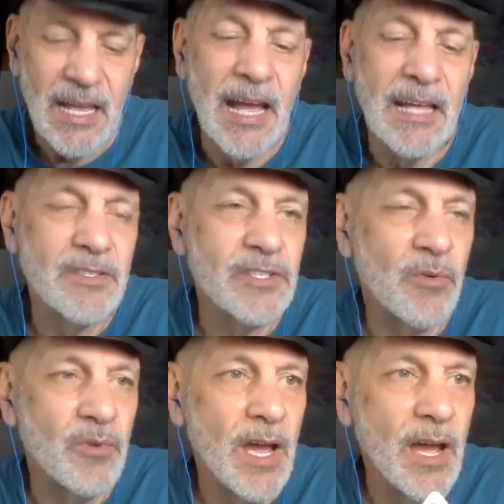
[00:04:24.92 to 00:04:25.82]
And
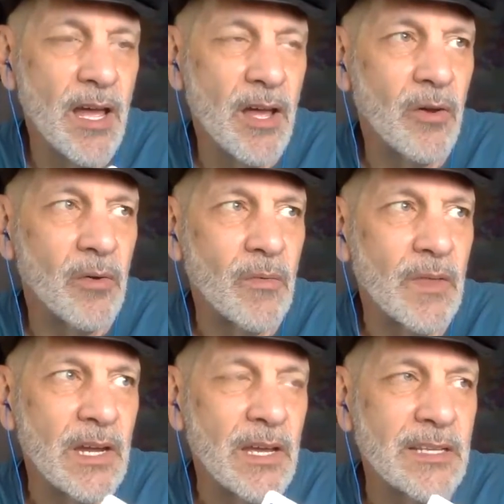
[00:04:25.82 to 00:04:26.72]
so now
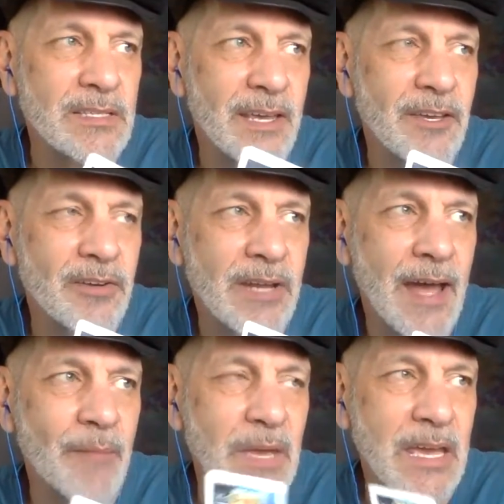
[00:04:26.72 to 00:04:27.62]
it's like you're
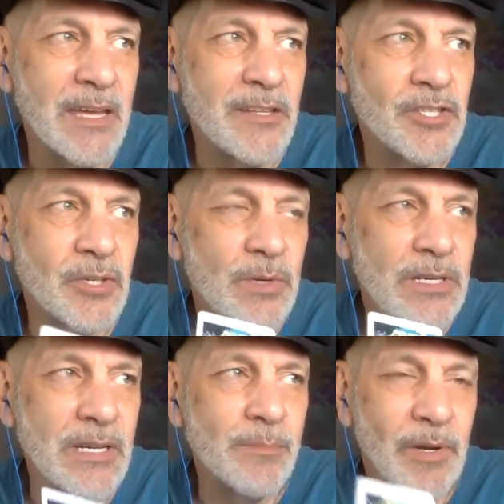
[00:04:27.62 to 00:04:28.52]
tapping into a
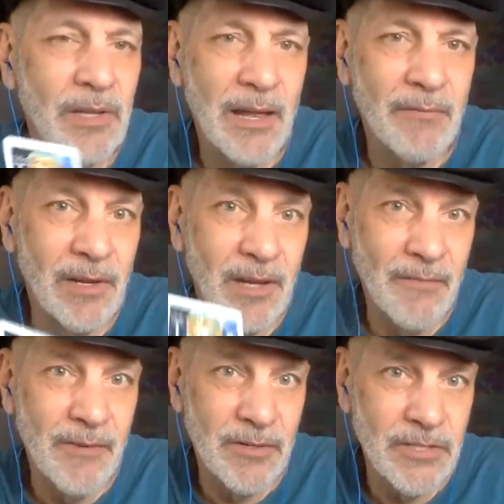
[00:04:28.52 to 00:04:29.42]
deeper level
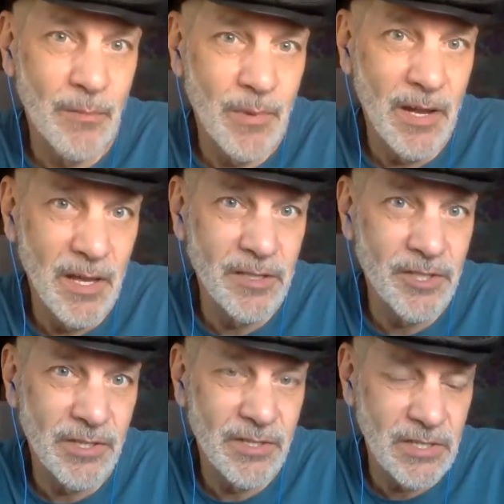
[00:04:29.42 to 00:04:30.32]
of your
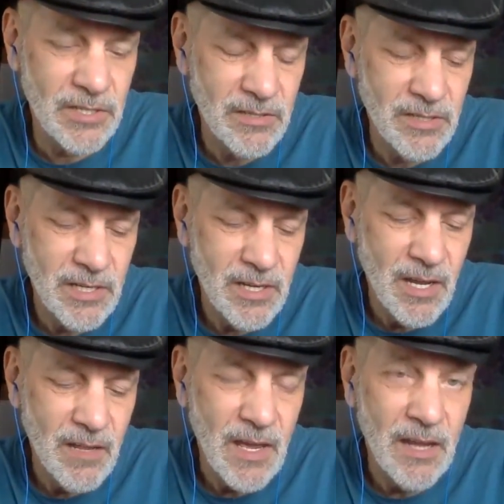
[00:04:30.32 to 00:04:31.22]
subconscious
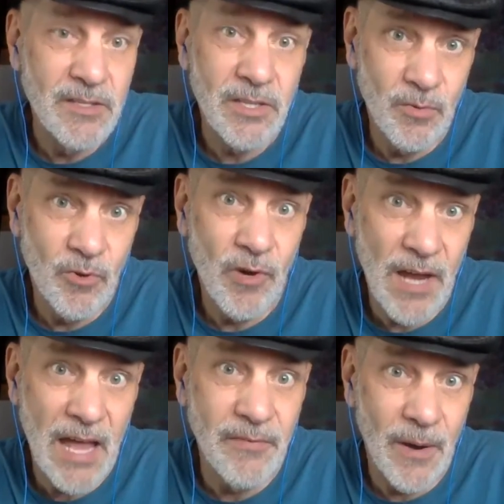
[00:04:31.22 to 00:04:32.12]
that to
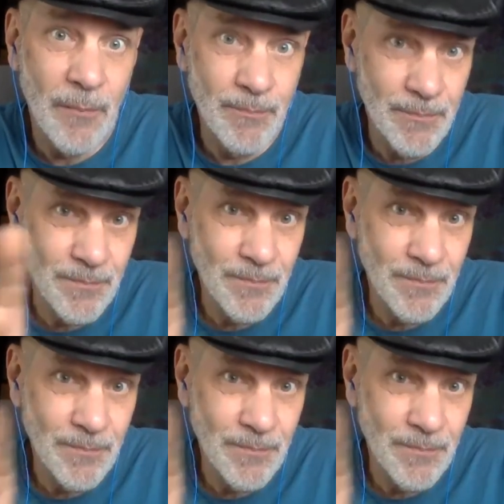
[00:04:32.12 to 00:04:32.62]
create from.